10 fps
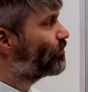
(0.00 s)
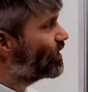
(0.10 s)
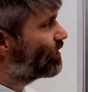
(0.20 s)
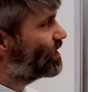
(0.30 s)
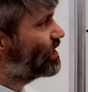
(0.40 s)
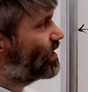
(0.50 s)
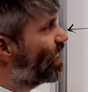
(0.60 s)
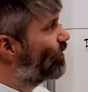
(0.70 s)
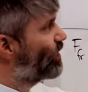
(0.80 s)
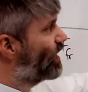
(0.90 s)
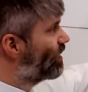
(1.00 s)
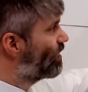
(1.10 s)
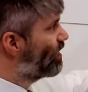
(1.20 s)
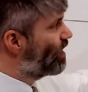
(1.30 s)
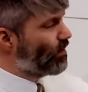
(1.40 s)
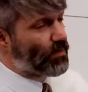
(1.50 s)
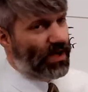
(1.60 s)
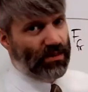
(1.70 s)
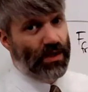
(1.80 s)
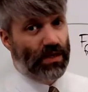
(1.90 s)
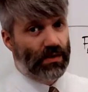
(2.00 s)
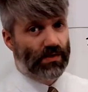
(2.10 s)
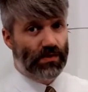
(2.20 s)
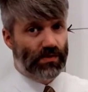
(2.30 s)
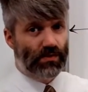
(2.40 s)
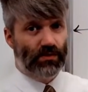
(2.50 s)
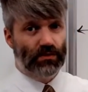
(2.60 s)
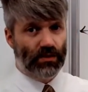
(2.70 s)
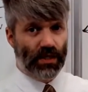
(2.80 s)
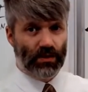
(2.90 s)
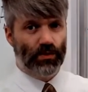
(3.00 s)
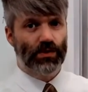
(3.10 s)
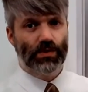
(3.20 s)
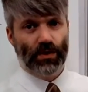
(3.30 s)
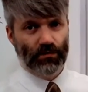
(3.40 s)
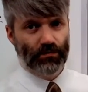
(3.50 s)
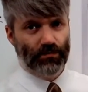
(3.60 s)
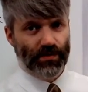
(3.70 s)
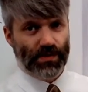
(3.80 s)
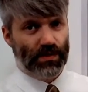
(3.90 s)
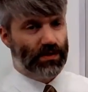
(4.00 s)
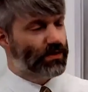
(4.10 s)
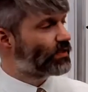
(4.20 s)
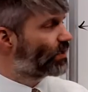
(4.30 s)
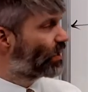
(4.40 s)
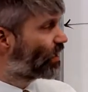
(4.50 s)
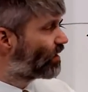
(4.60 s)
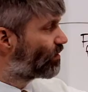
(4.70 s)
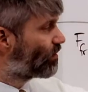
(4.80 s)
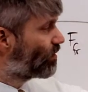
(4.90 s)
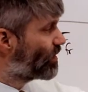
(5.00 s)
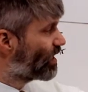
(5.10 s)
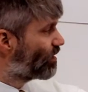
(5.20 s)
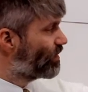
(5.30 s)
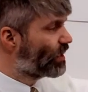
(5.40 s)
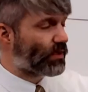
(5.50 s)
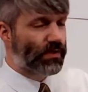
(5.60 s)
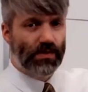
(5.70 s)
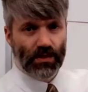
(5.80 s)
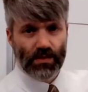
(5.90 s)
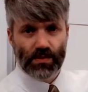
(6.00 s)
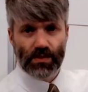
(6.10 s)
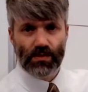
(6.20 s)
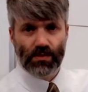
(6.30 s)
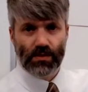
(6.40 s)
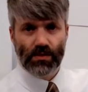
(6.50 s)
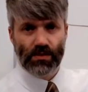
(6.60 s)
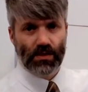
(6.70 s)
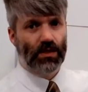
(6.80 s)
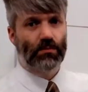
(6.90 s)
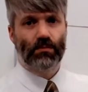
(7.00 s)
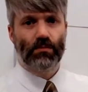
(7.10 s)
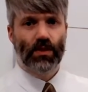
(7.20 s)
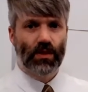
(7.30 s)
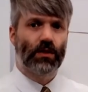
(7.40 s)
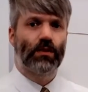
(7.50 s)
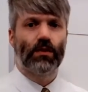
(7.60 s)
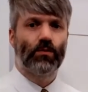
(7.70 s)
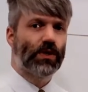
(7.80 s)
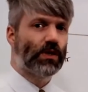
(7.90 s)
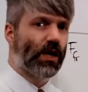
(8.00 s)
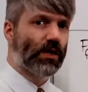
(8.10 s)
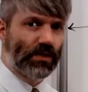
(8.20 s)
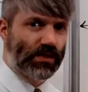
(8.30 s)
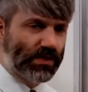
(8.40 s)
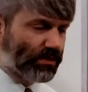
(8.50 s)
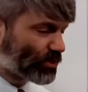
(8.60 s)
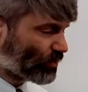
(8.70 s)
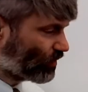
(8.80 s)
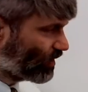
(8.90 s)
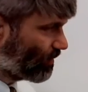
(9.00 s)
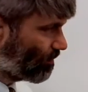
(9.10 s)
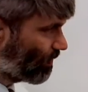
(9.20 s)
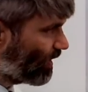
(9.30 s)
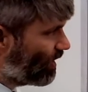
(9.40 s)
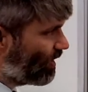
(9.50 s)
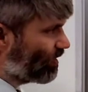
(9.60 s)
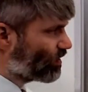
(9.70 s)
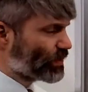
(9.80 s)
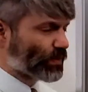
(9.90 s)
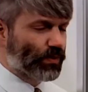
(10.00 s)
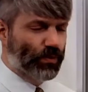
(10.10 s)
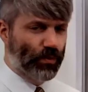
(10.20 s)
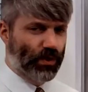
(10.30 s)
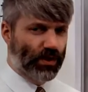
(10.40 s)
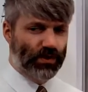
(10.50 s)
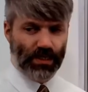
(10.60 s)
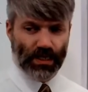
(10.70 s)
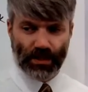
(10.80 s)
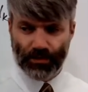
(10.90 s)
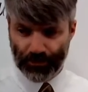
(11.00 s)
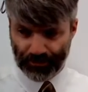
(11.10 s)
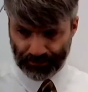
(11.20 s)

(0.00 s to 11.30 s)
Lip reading: But you can see how, again, mathematics is the language of physics, and the mathematics tells us the same thing that we got conceptually. The two work together.